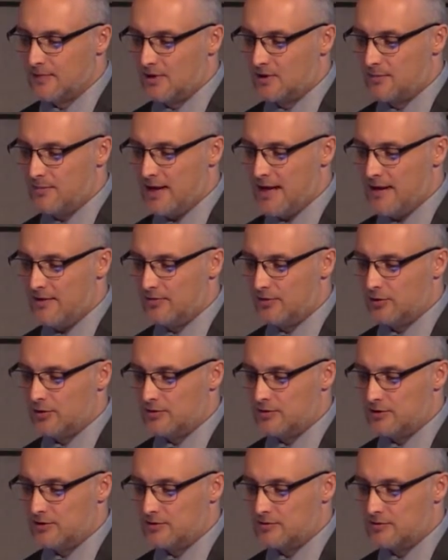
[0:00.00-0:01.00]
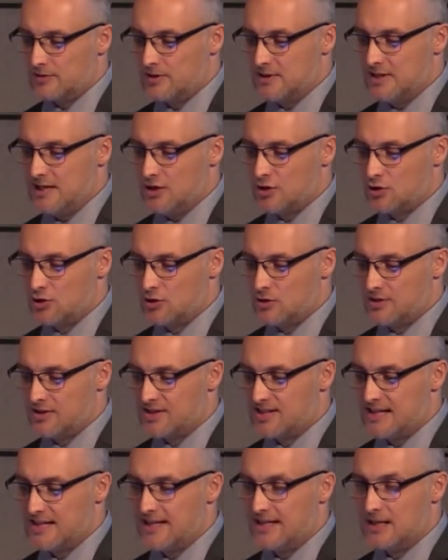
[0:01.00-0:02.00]
The teacher
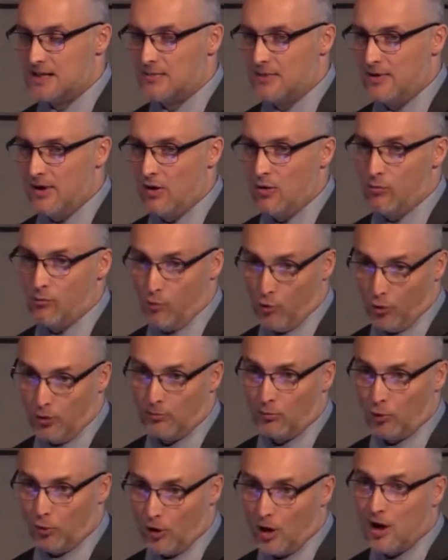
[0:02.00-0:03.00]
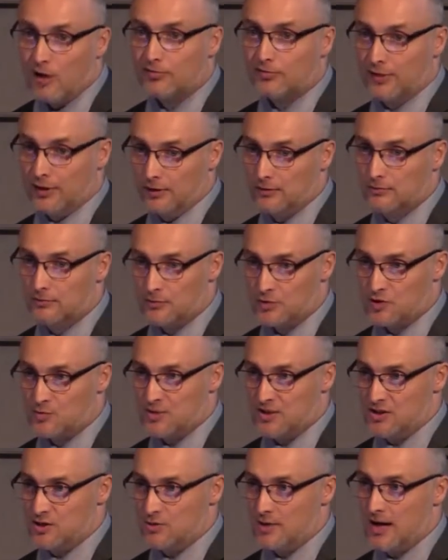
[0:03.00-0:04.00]
is sending him out more and more often, which
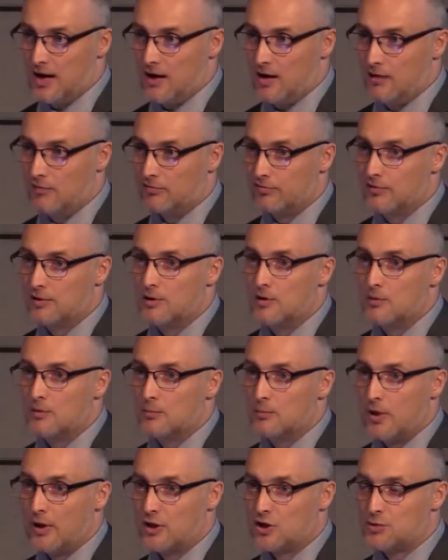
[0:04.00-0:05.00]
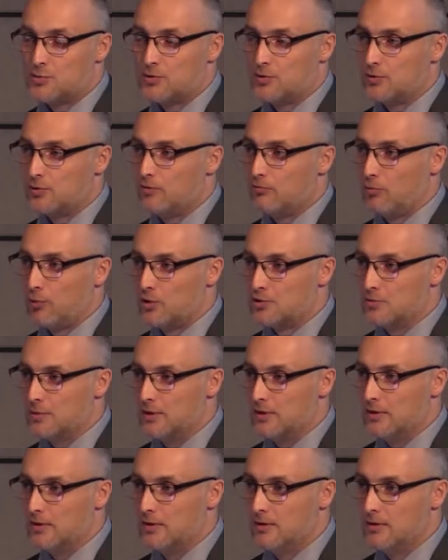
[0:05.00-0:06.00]
means you have punishment or reinforcement.